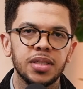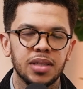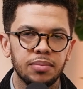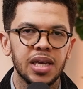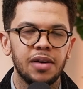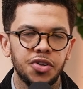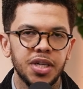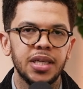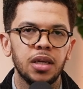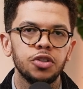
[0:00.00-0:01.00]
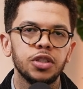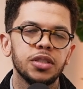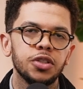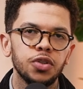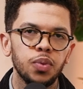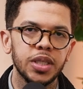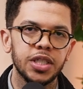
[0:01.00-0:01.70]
is something I've already alluded to, which